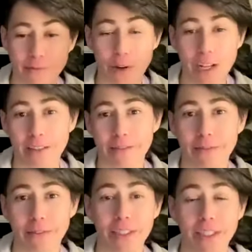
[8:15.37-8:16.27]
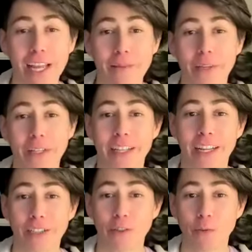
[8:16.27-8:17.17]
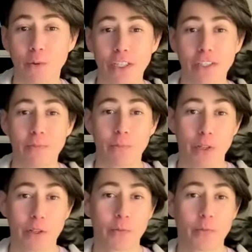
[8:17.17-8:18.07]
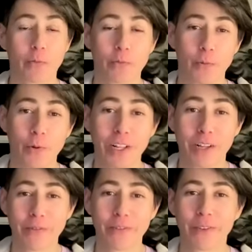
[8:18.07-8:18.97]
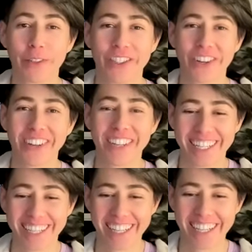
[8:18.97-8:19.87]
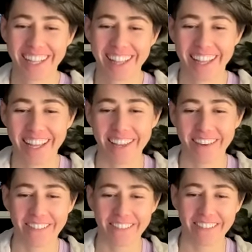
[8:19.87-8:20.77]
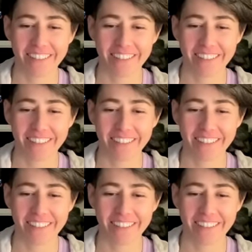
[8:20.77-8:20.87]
Well, name it as you wish, but welcome to join it. Thank you.